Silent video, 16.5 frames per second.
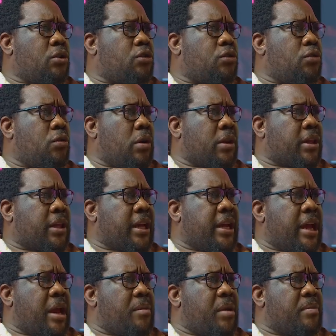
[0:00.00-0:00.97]
or
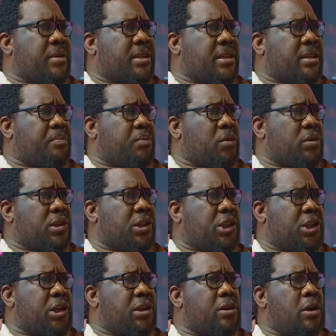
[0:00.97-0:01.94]
three MMC
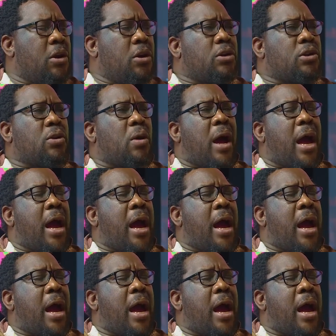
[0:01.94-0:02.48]
position. So